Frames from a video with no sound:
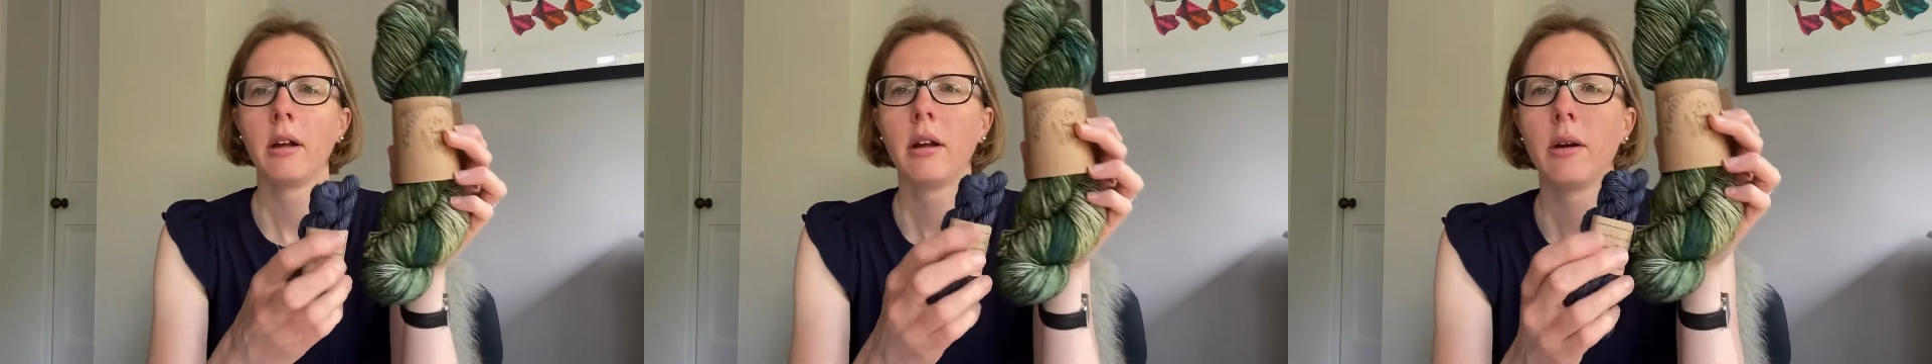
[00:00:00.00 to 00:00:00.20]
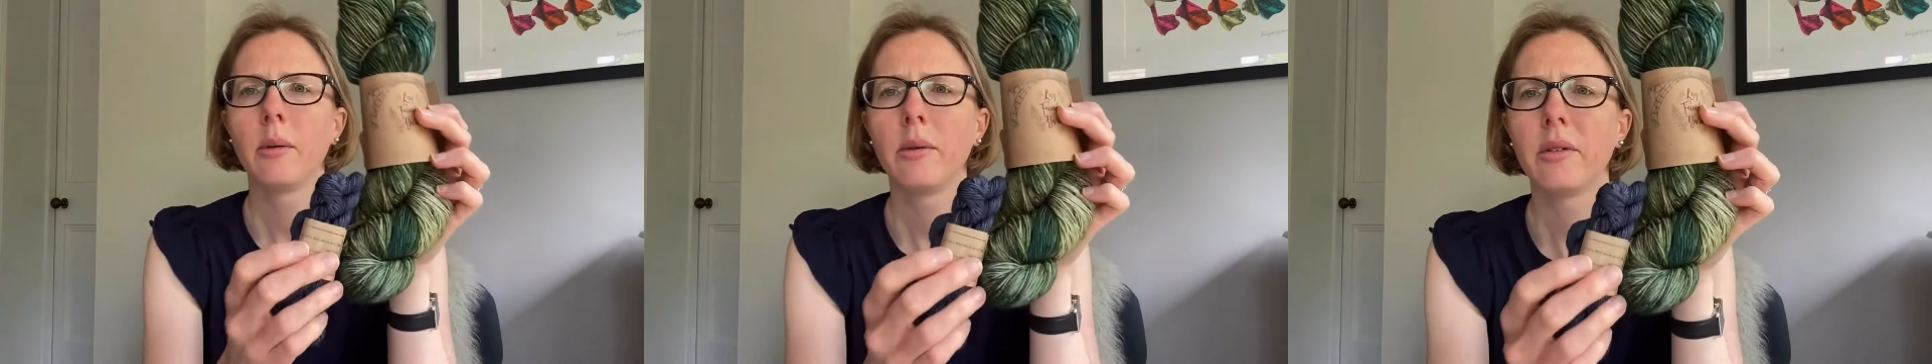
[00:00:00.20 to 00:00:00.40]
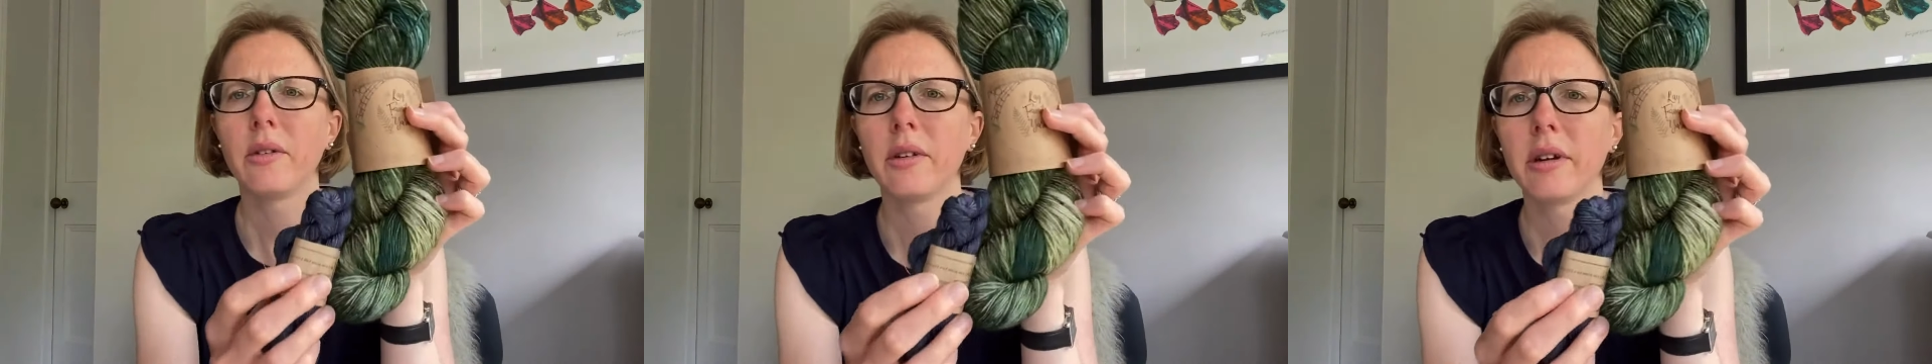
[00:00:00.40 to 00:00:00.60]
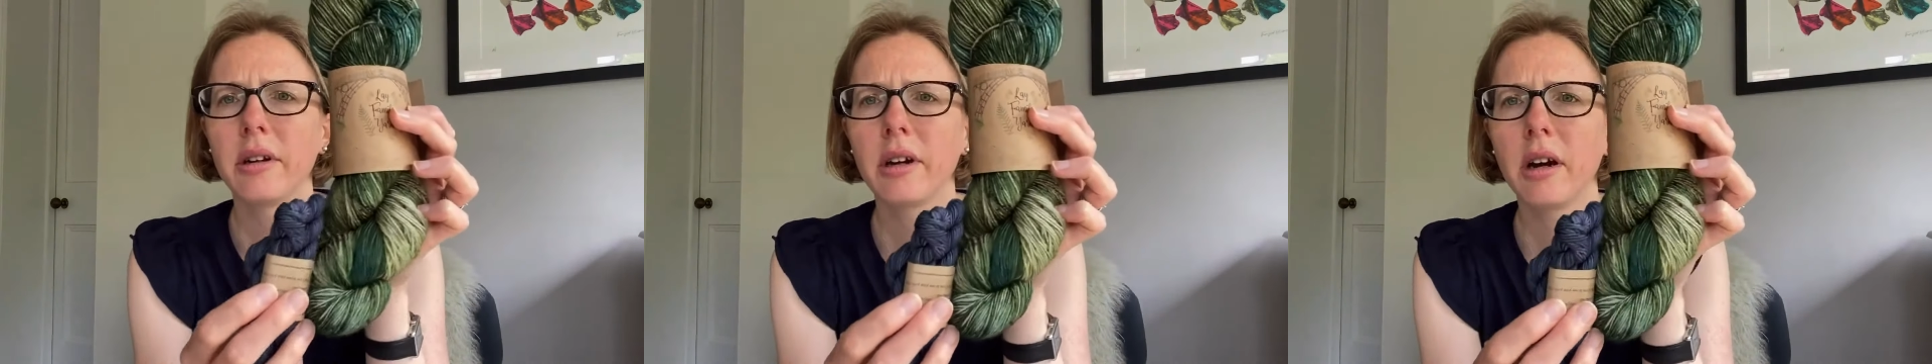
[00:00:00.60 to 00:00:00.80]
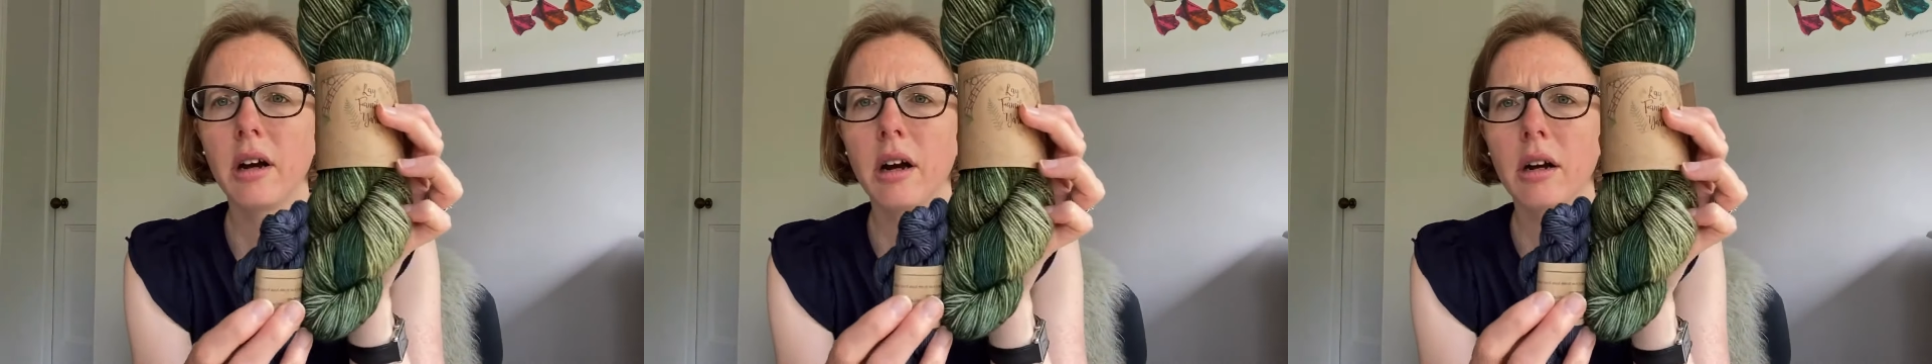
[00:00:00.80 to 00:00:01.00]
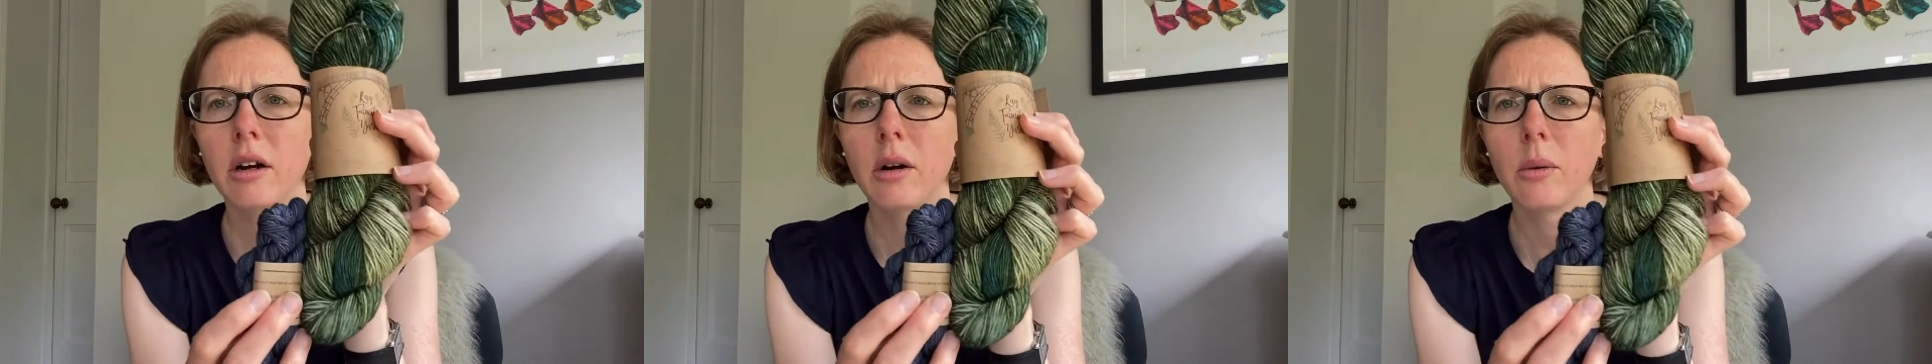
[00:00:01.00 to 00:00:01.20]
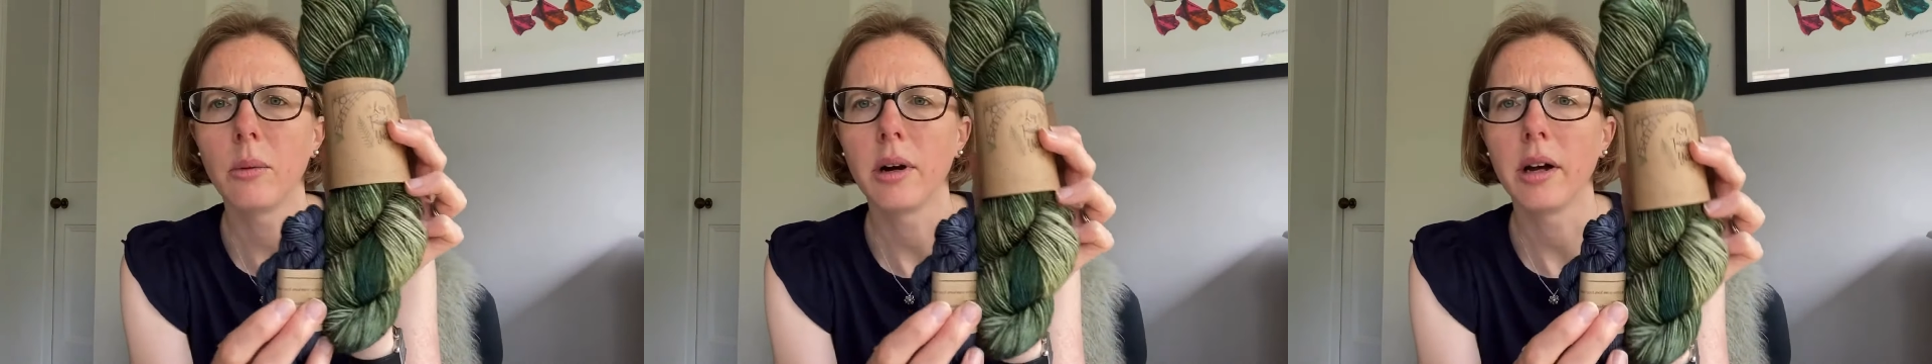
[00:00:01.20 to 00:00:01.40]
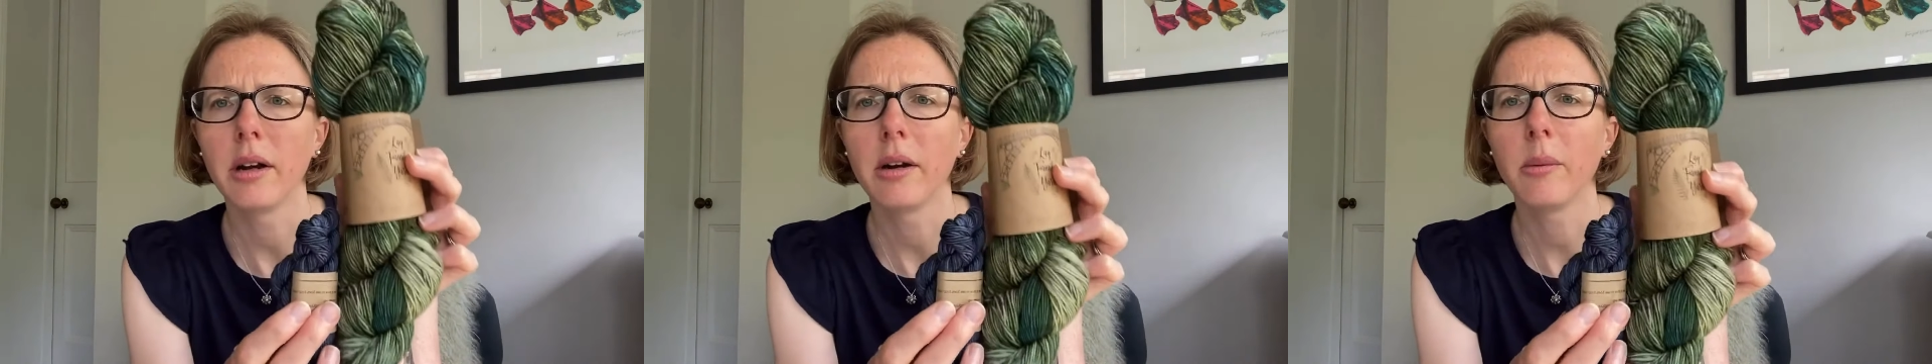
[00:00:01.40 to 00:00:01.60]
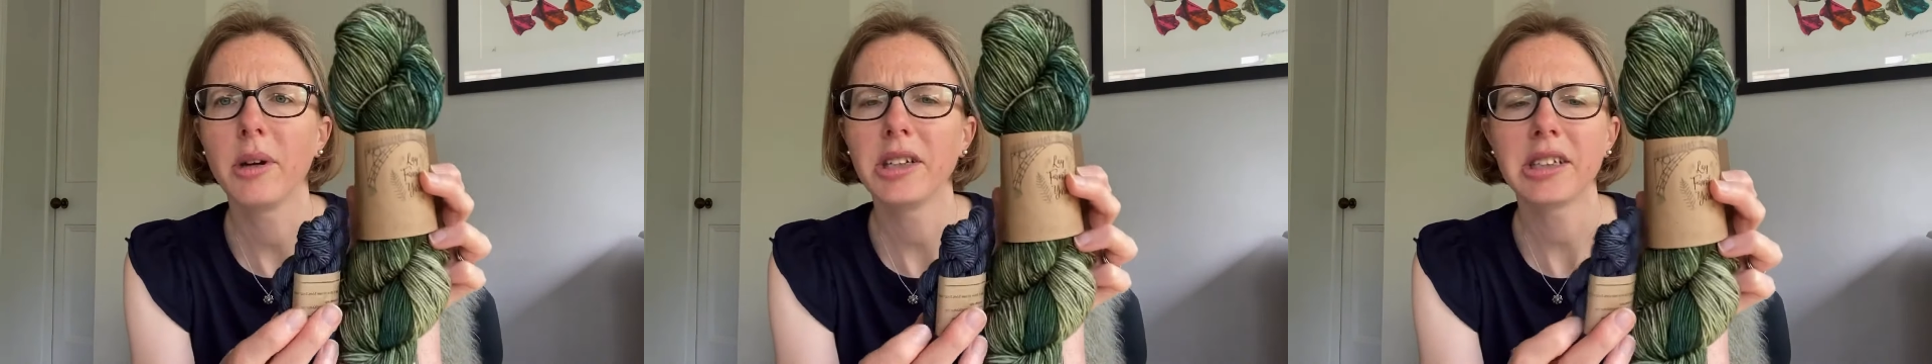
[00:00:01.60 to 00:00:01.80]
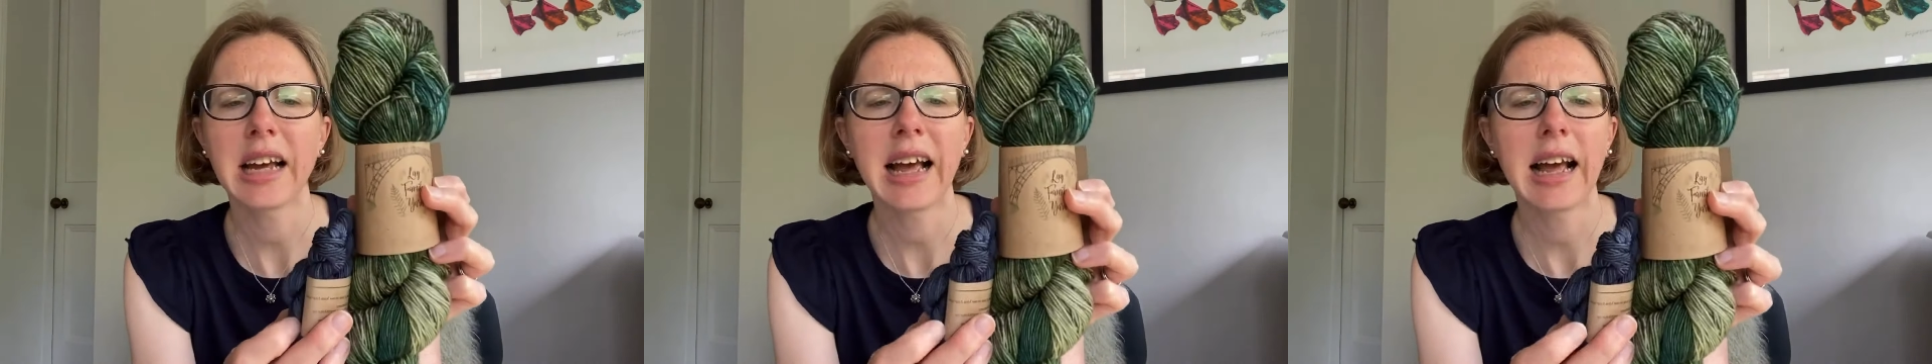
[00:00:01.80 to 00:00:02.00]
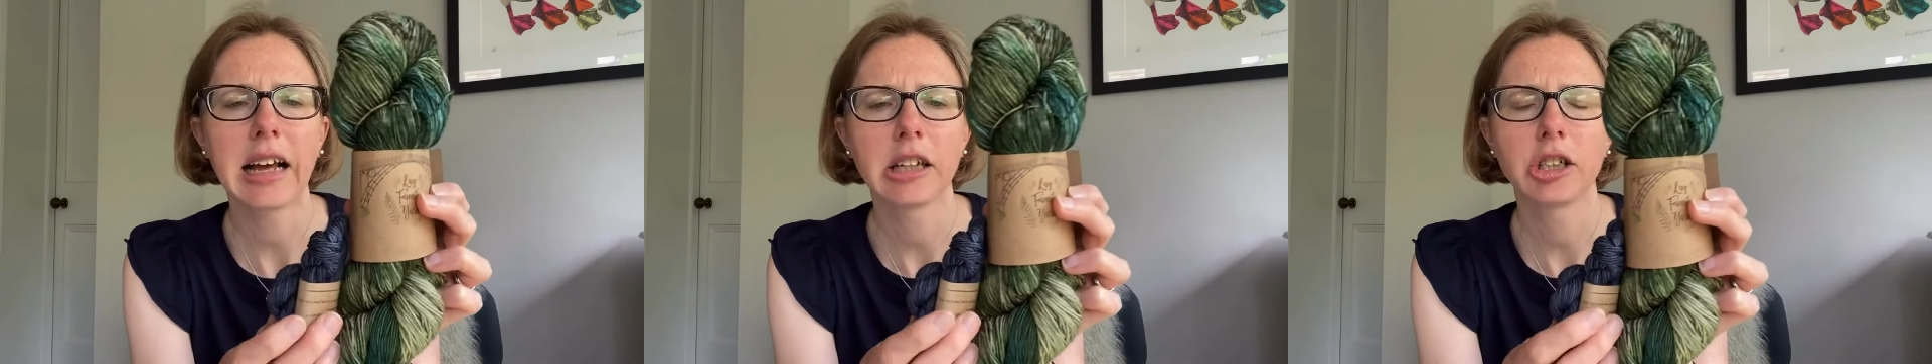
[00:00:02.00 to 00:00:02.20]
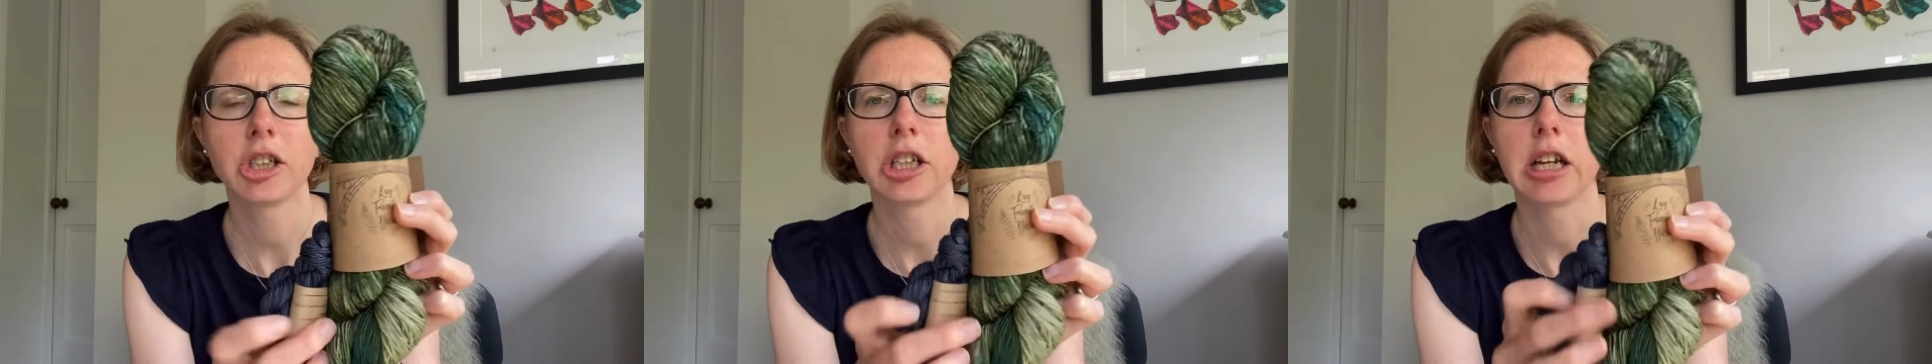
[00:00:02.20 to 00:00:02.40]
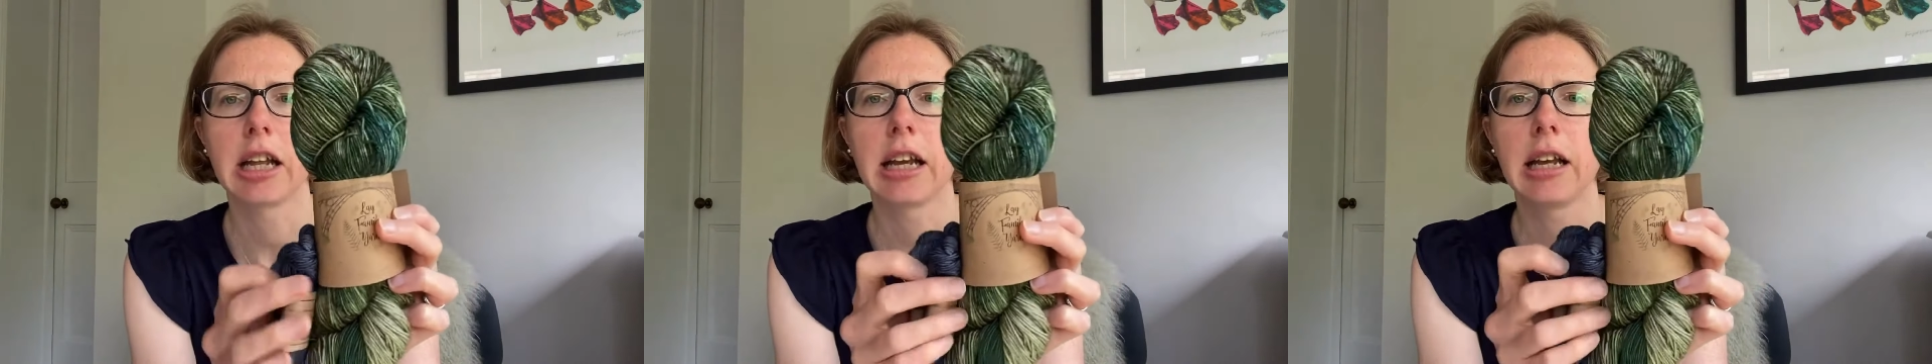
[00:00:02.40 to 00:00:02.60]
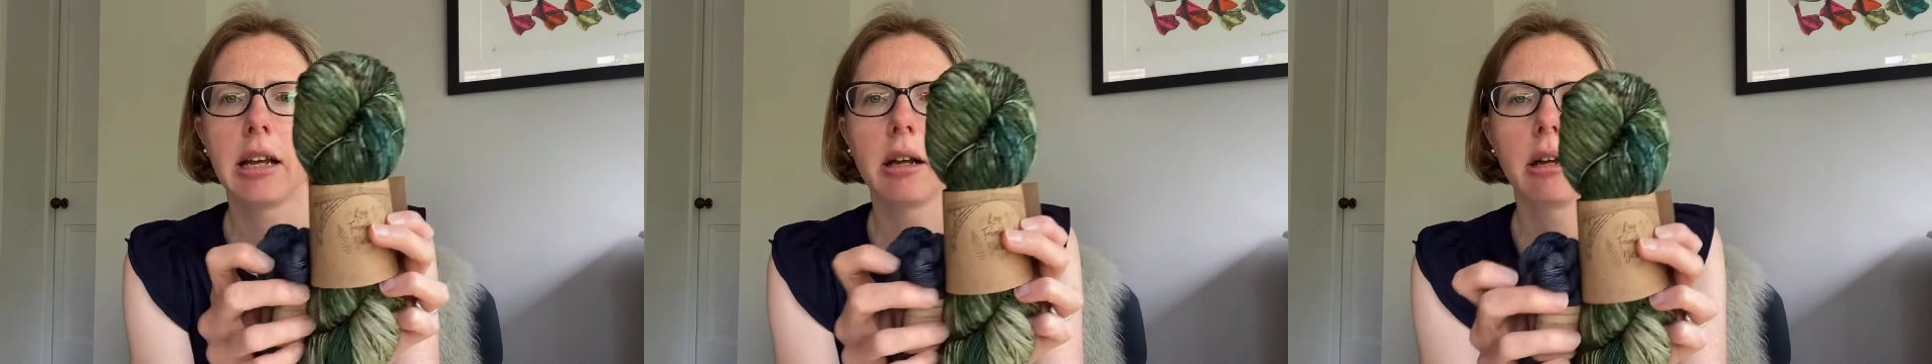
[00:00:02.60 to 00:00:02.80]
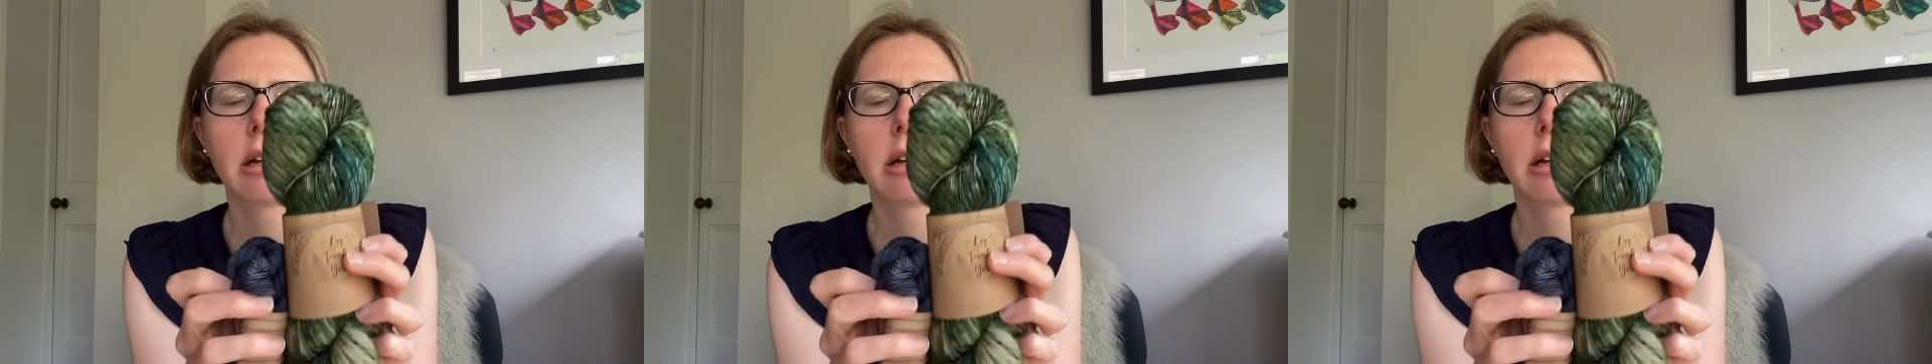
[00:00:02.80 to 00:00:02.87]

was a darker one, which actually